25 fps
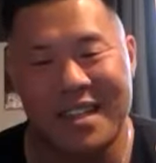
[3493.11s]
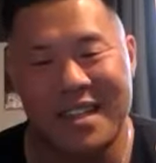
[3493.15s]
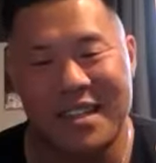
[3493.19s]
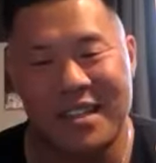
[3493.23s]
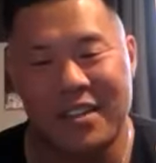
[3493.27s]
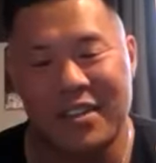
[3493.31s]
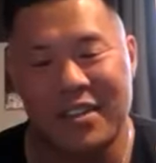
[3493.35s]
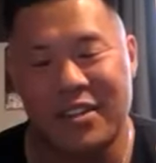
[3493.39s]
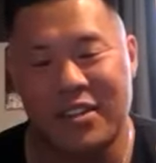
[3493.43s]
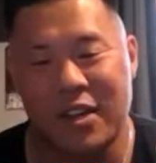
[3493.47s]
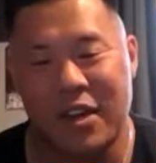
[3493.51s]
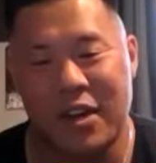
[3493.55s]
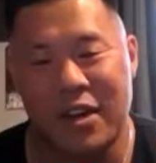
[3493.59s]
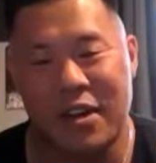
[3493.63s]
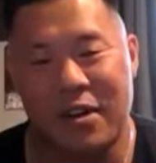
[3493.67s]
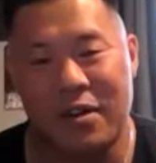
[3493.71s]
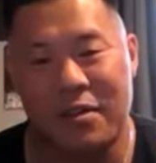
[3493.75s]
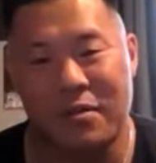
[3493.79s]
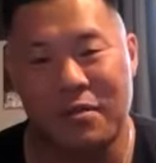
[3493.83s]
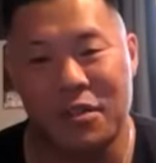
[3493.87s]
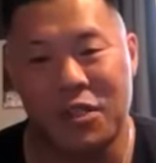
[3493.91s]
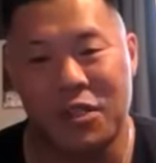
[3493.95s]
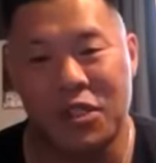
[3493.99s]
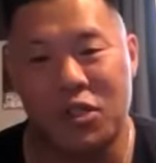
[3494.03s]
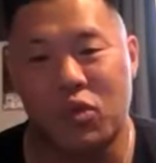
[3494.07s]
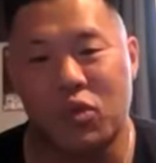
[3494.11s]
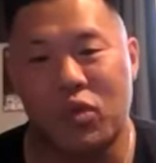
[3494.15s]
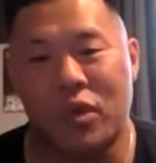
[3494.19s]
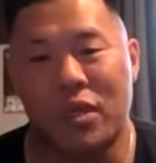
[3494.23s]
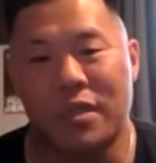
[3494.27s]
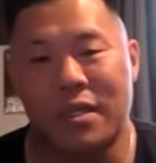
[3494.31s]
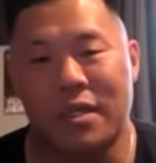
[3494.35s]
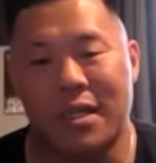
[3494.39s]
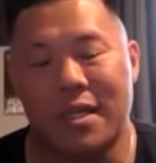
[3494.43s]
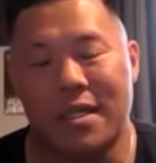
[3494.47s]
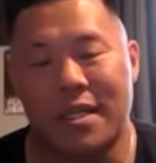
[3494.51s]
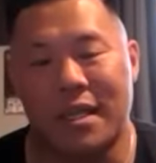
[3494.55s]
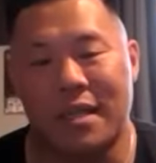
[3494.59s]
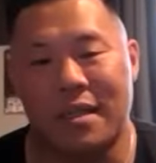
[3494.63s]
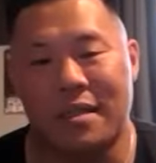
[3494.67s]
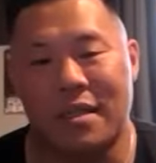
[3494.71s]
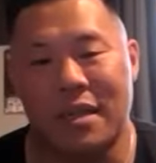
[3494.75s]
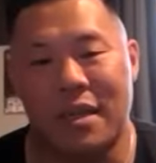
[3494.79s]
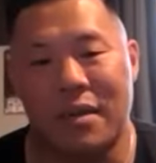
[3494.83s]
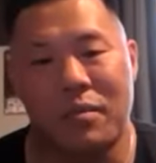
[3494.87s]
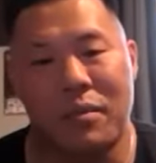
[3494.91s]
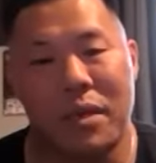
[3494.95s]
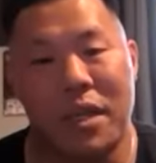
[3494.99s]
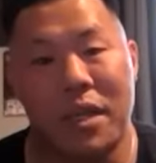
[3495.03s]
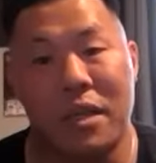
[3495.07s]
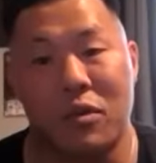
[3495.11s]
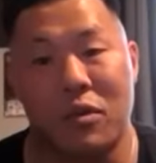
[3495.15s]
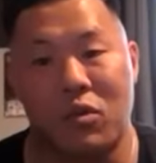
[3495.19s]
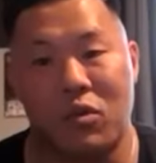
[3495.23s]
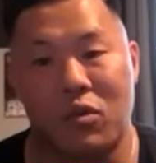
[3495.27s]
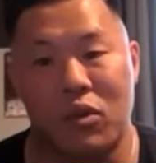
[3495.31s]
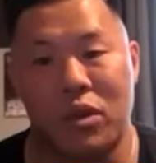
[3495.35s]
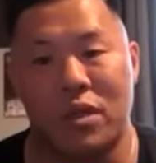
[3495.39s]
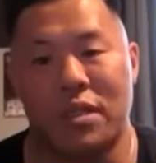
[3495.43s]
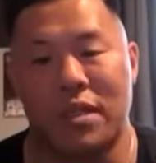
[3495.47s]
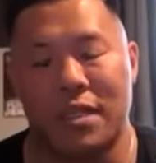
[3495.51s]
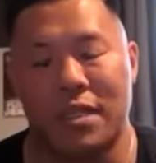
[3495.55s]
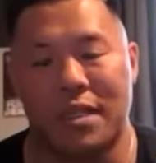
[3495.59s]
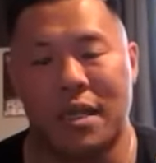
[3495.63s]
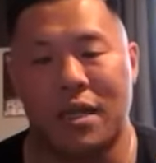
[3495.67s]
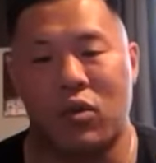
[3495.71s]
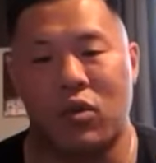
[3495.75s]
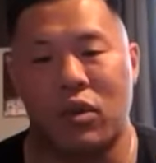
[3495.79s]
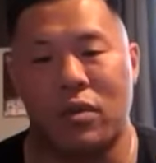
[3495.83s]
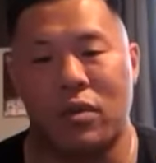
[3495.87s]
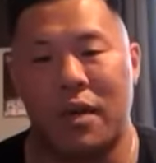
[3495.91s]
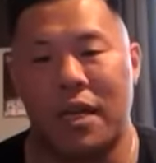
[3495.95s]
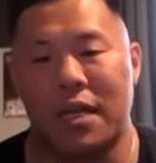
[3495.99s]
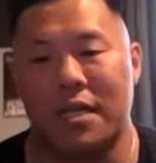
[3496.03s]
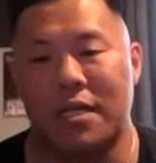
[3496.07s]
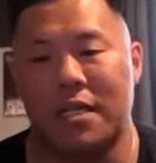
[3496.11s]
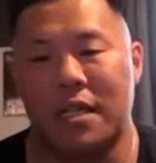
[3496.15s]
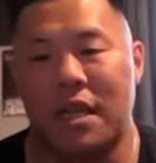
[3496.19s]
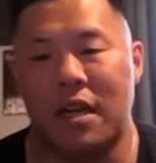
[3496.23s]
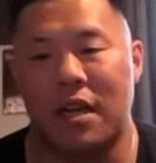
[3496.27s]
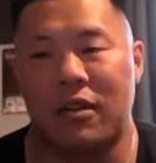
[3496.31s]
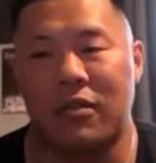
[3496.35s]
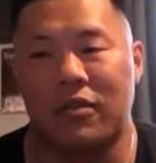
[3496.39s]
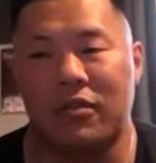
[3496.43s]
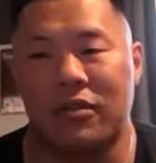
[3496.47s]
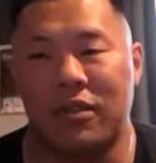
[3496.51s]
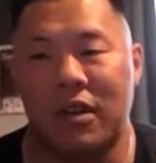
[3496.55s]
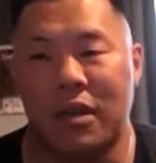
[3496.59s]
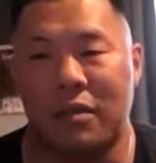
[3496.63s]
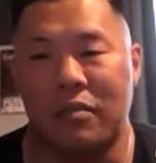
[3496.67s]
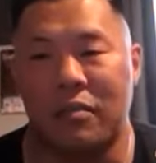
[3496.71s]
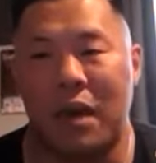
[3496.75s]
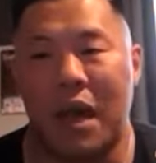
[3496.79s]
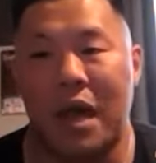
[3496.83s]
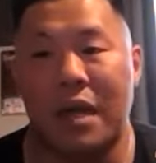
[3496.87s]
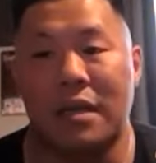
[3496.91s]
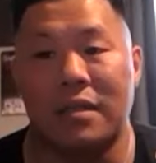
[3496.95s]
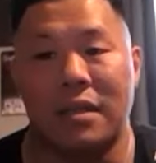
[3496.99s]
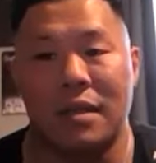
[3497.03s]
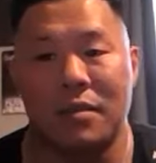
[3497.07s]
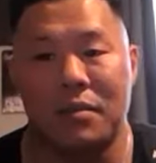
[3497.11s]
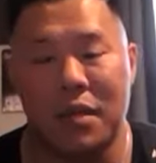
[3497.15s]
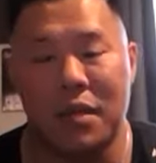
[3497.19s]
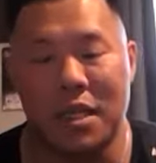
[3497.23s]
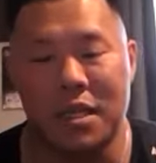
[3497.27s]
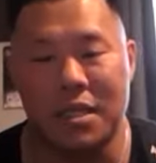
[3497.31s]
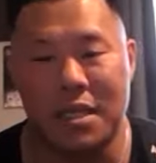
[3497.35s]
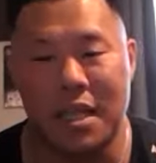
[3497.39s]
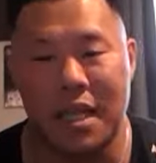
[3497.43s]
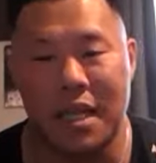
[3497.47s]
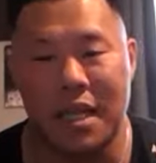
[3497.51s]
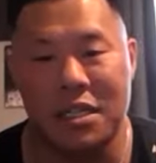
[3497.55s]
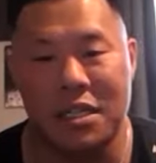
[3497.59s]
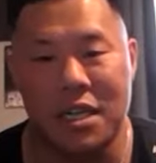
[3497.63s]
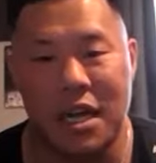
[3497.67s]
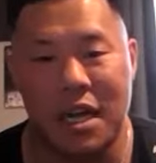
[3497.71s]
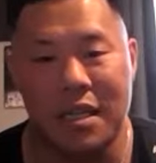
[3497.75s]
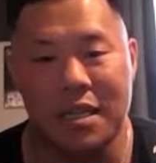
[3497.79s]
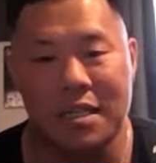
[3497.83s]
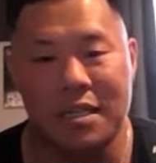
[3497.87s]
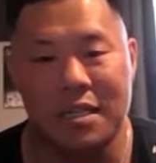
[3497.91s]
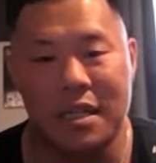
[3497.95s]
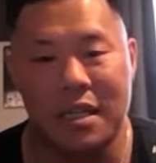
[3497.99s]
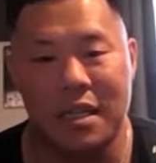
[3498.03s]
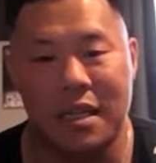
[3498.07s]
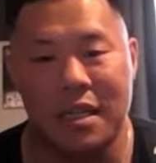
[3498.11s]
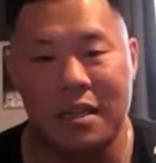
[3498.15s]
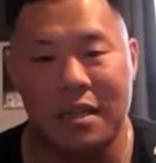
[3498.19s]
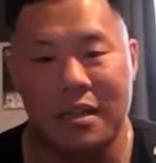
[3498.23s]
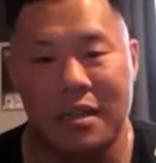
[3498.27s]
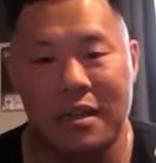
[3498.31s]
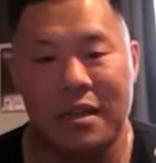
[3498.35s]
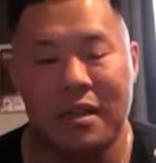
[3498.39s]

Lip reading: So just realistically, and being realistic with myself, like my Olympia stage, honestly,